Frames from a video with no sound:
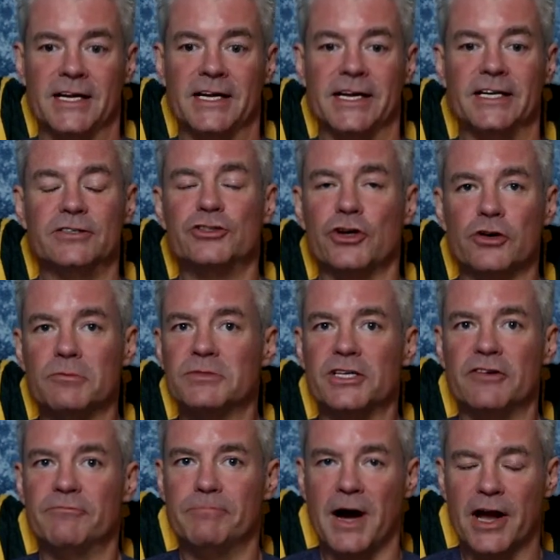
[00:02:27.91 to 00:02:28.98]
In terms
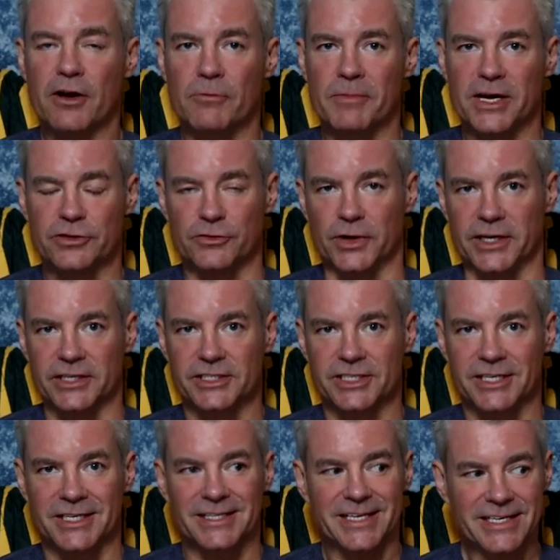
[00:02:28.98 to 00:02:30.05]
of
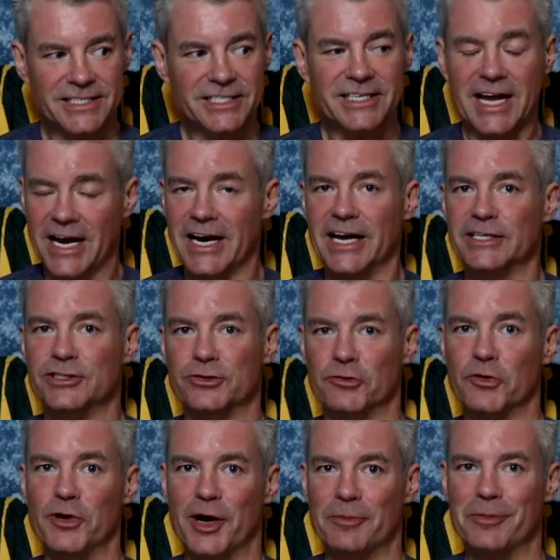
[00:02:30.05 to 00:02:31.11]
biometrics, things kind of got
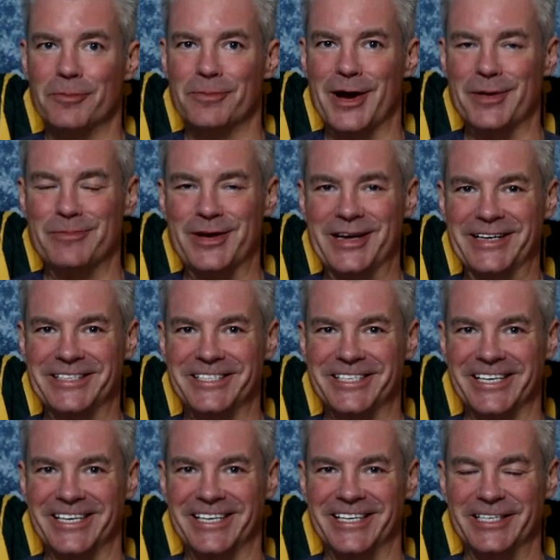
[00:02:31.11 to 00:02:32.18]
screwed up by being
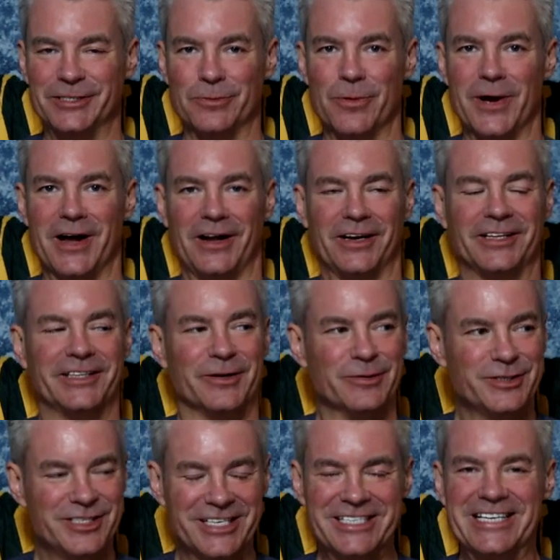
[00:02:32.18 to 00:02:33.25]
sick as well. There
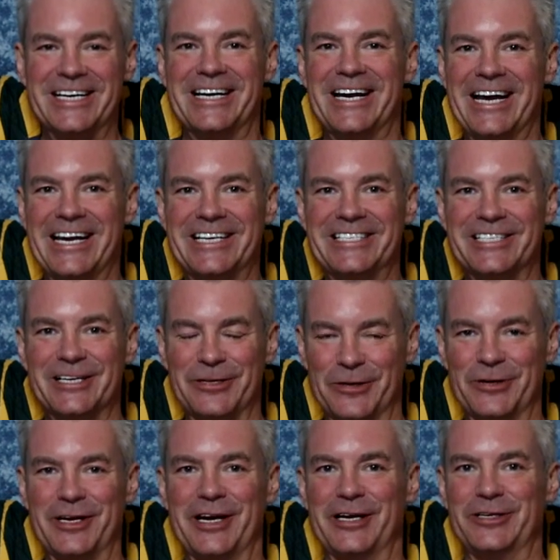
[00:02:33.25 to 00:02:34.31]
was such a
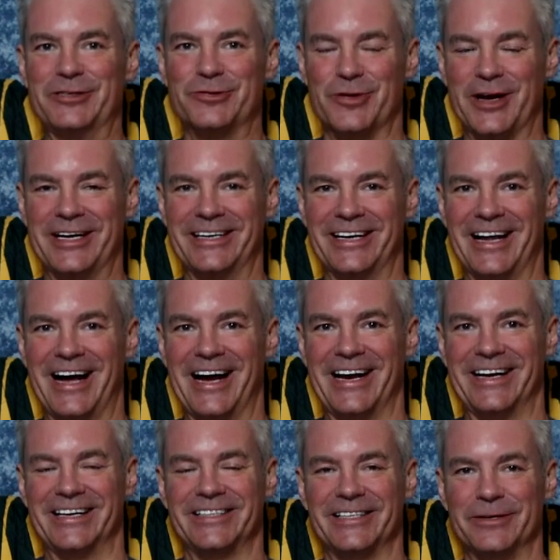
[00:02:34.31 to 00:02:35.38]
nice-looking trend
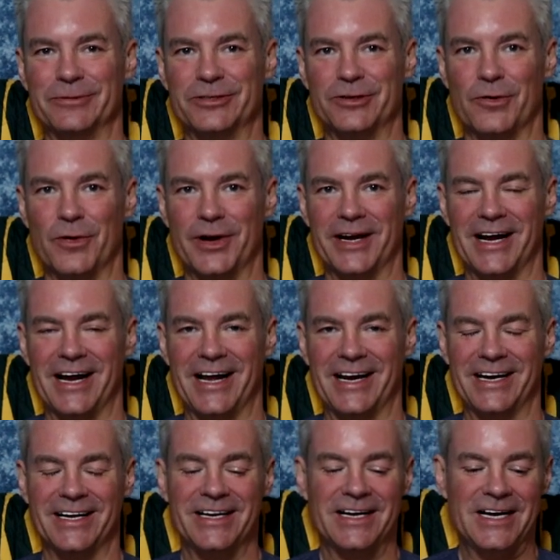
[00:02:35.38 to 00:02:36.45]
line that was going on